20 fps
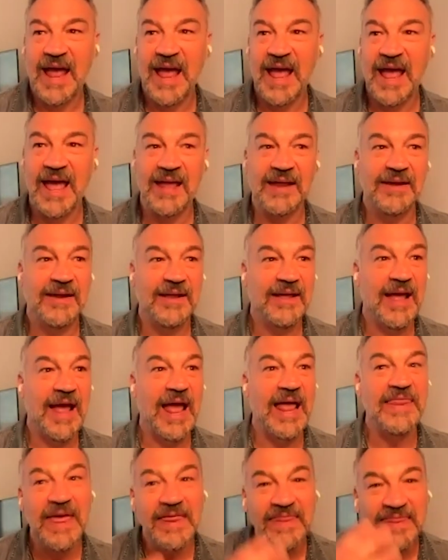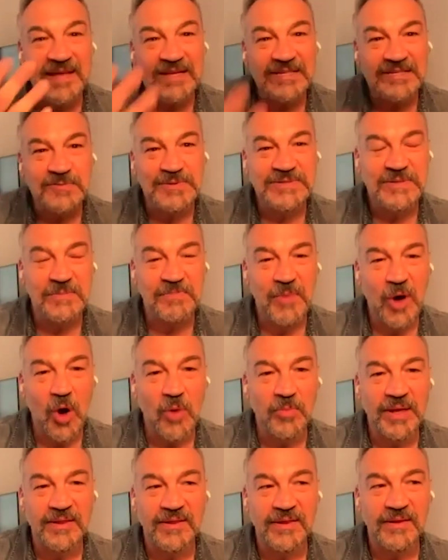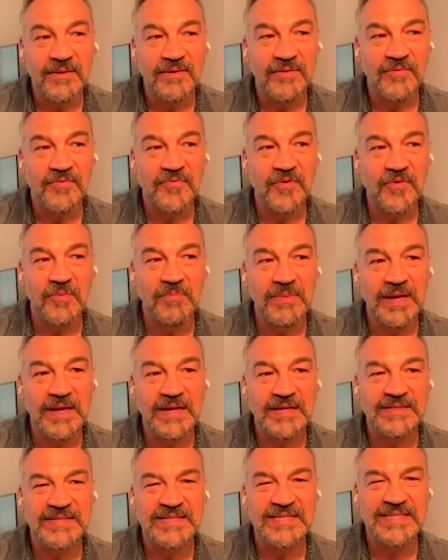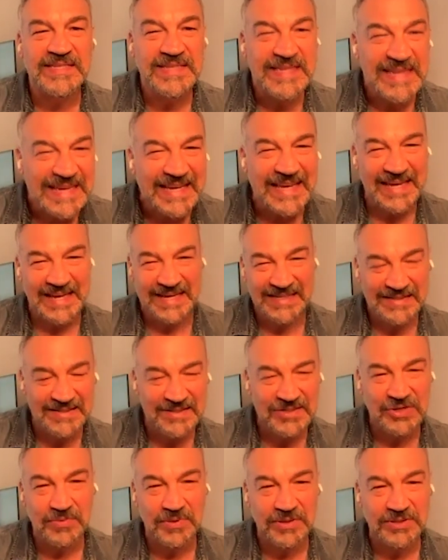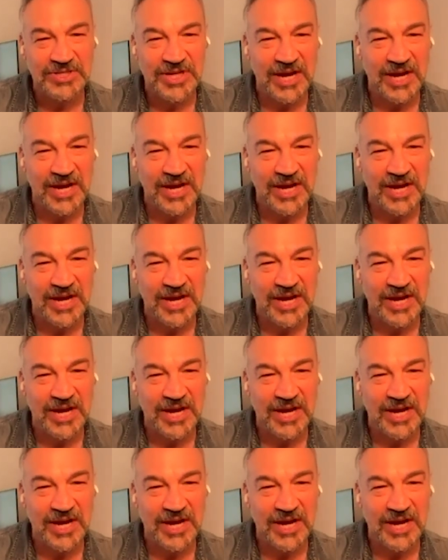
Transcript: And then this was a moment for me to sneak into a